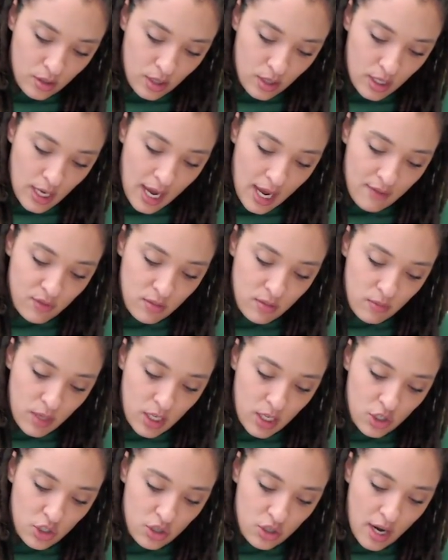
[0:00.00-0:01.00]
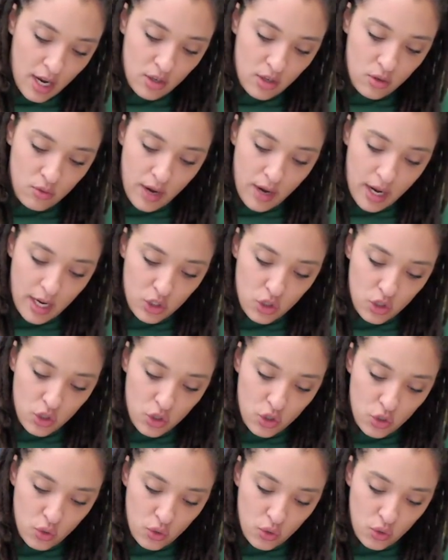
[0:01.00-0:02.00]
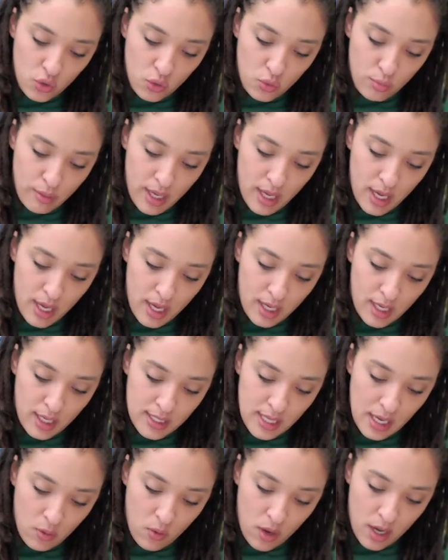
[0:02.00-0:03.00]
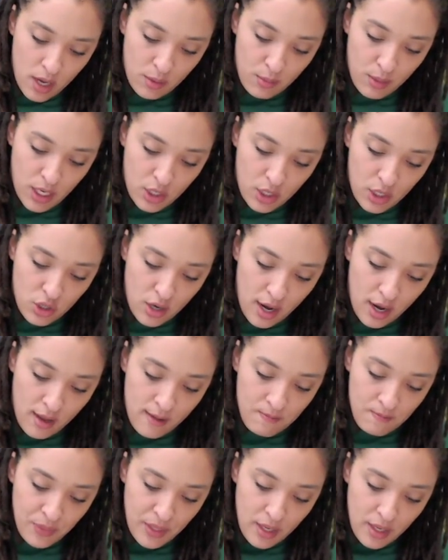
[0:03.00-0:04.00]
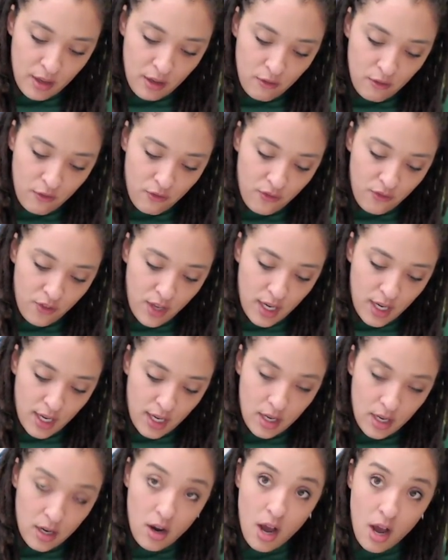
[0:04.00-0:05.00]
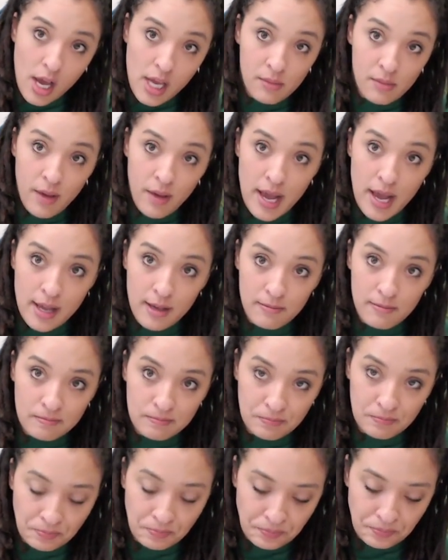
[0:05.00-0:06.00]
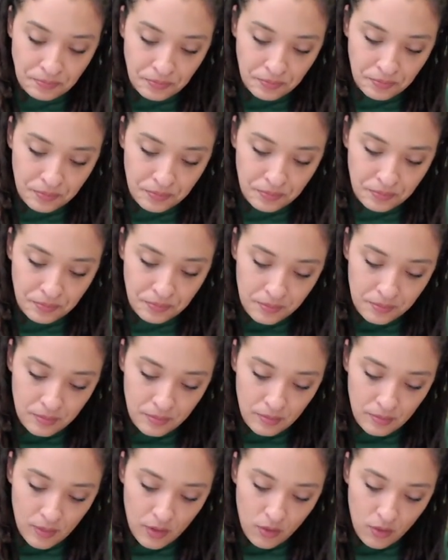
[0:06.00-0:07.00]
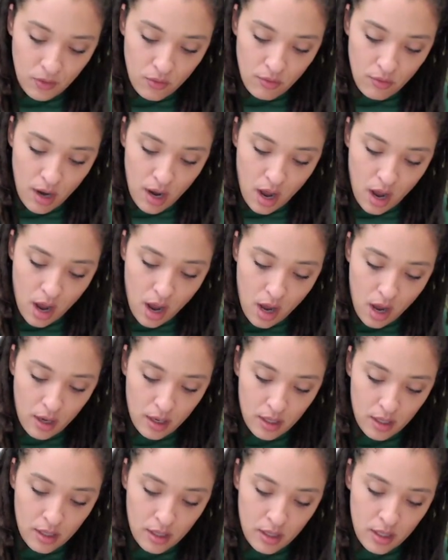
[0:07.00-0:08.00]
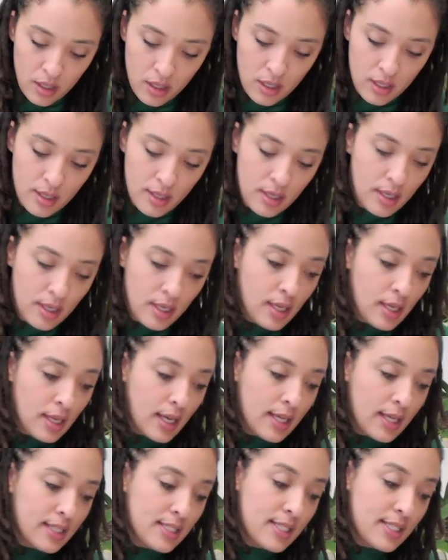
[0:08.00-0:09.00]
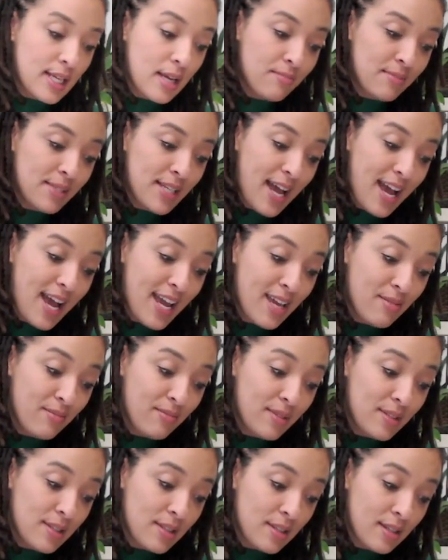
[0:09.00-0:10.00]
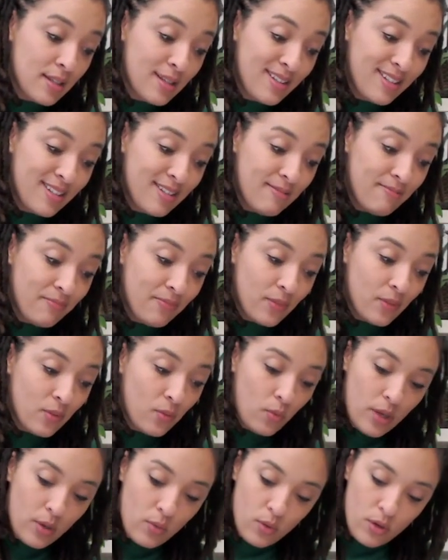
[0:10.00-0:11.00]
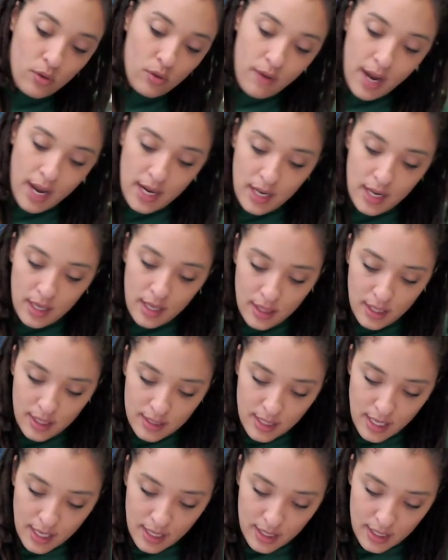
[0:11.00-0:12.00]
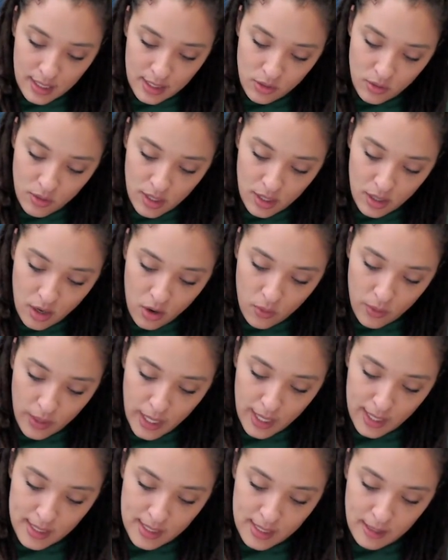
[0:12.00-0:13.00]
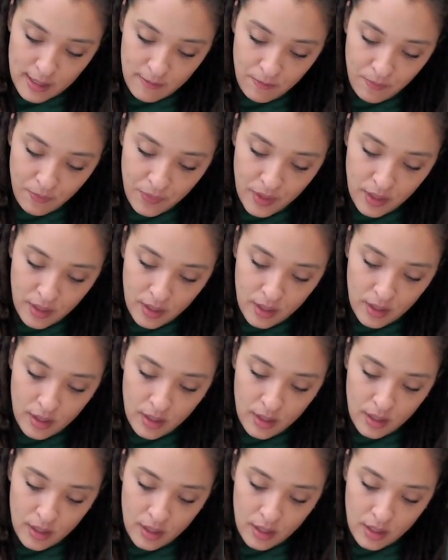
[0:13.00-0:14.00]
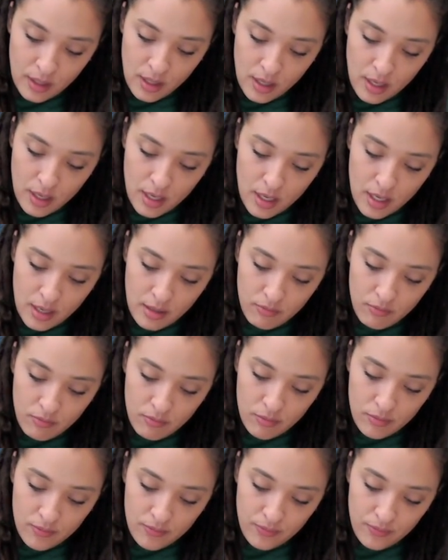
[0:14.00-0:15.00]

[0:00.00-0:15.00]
And I have to make sure I don't write too big because I want to make sure I fit it on my rock. And sometimes when we're writing things like this, you can always um